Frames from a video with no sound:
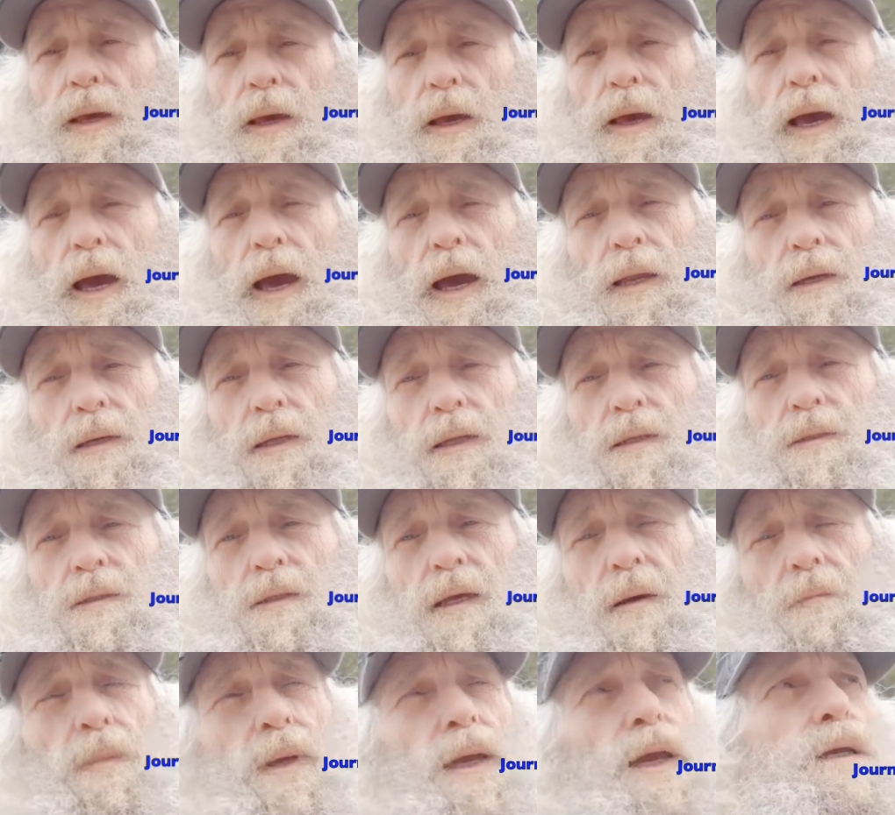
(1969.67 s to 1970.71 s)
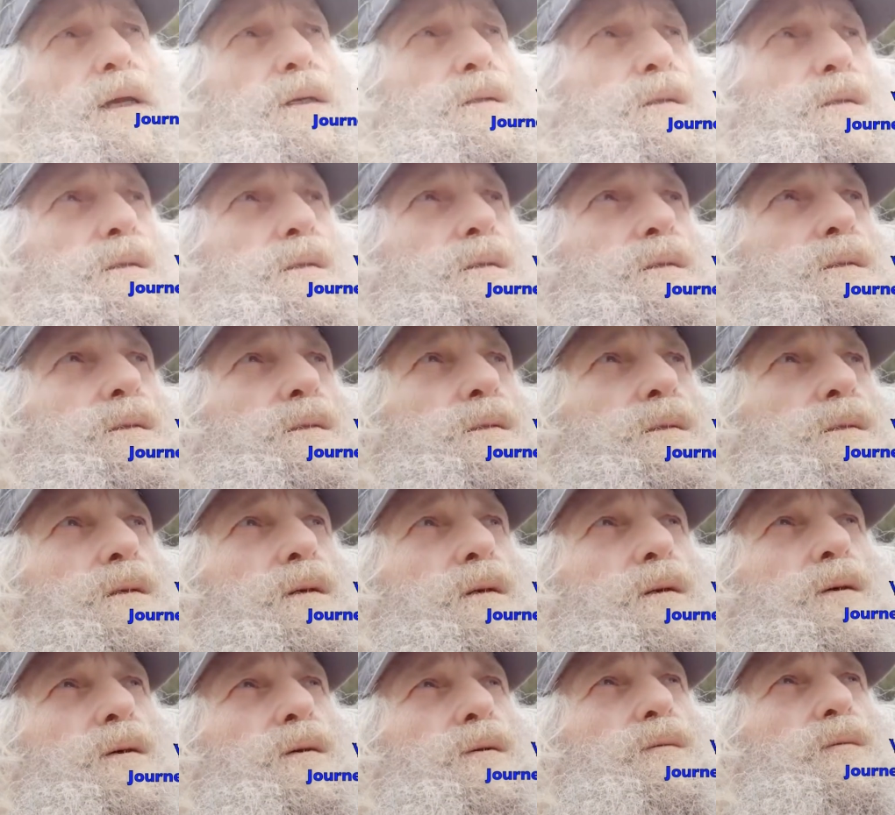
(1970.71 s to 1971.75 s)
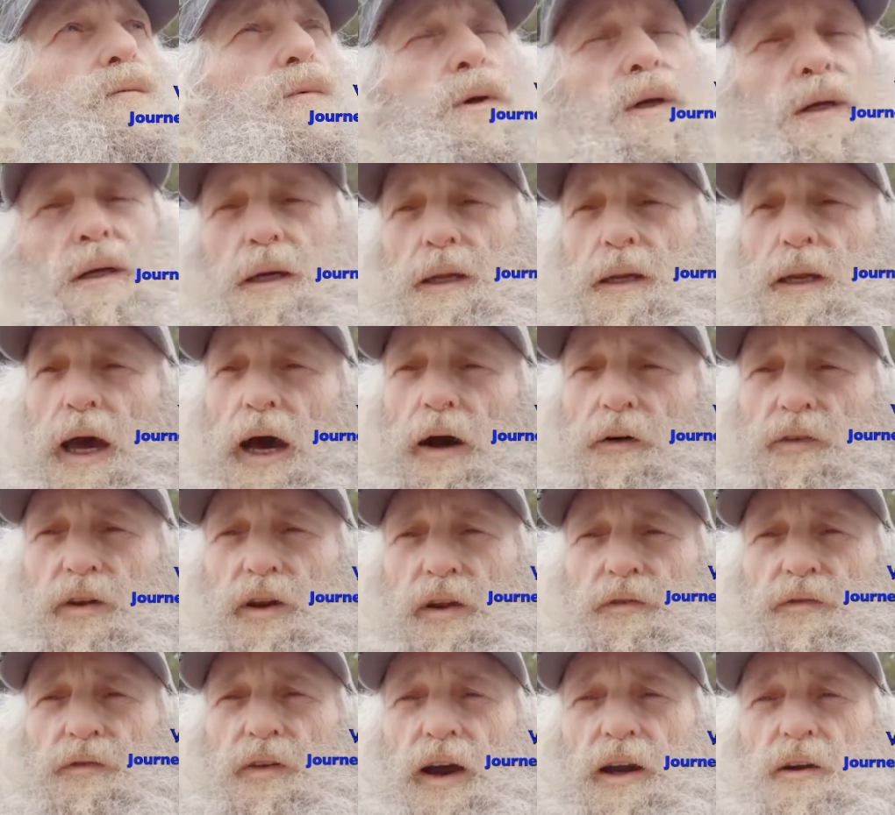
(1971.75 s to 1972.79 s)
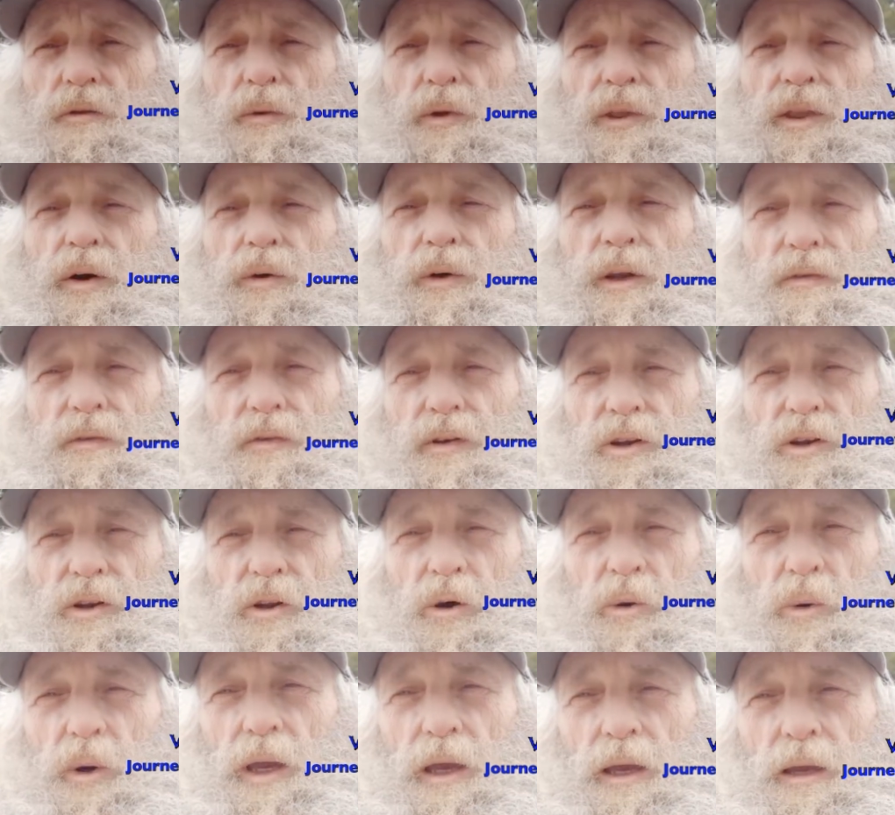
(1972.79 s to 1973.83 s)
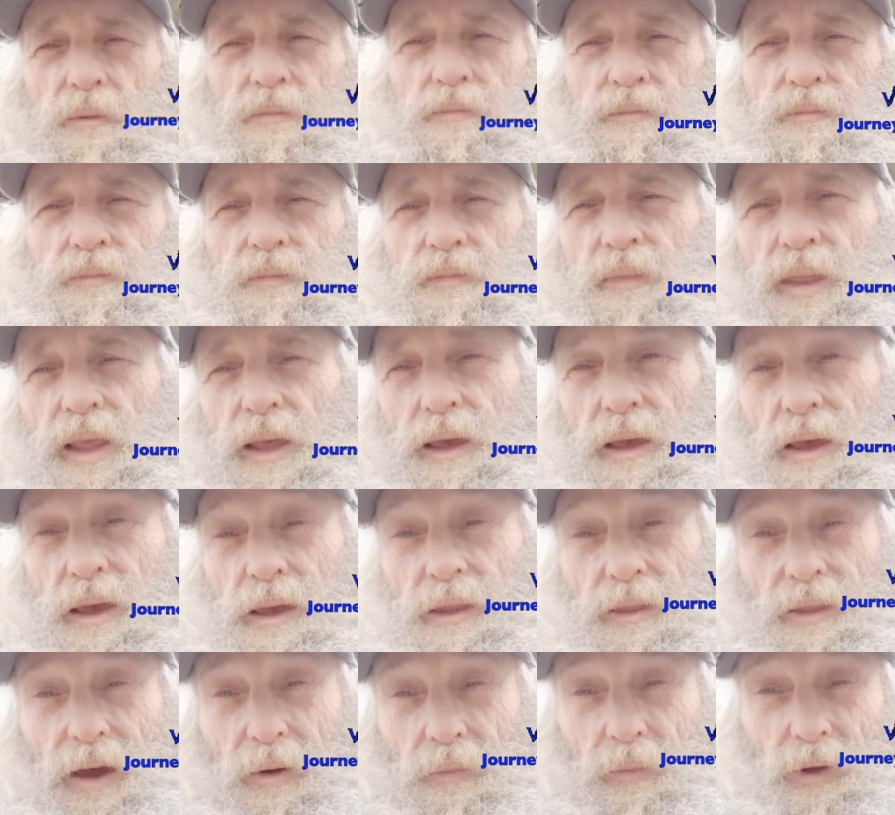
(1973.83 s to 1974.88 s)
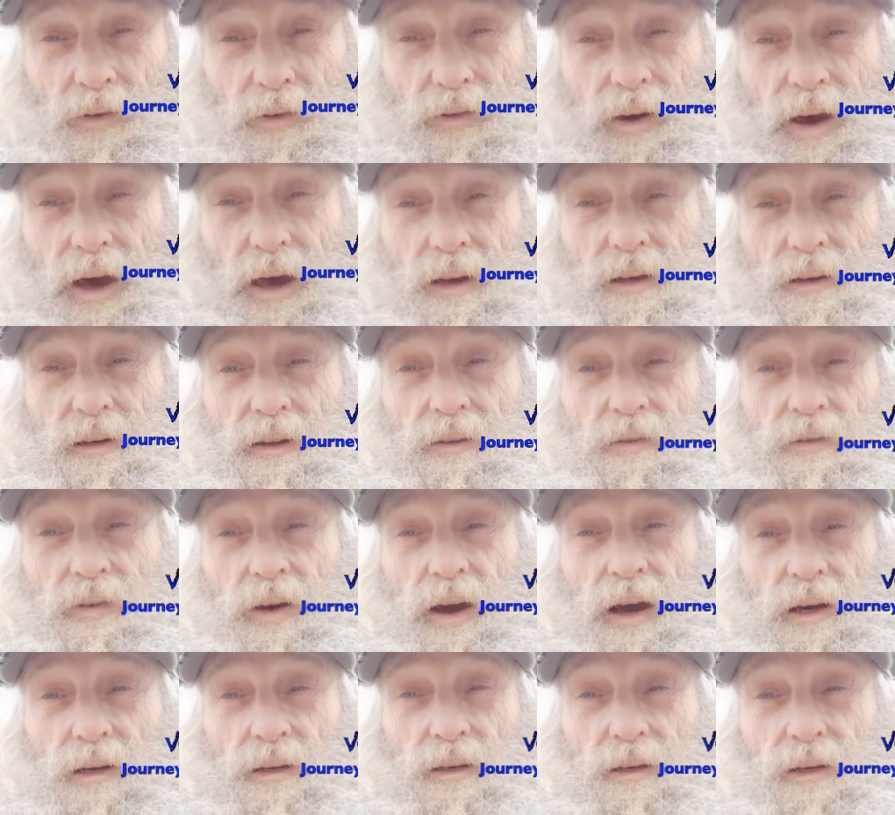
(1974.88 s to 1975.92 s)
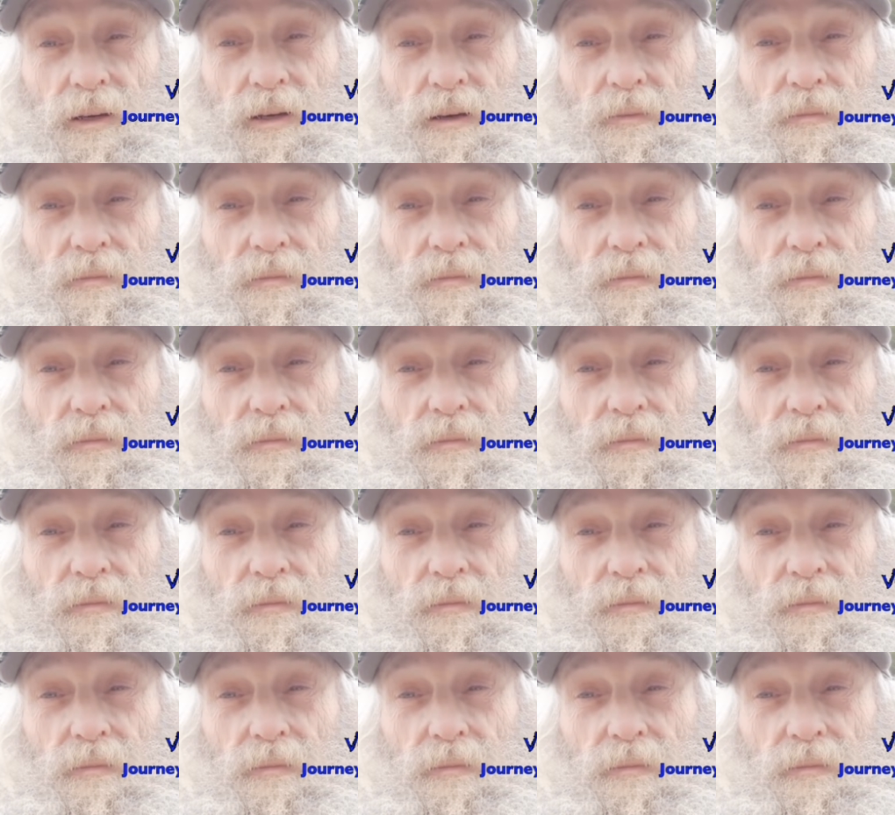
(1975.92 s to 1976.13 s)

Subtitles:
And in some cases, we can have an effect without even knowing that we've had an effect.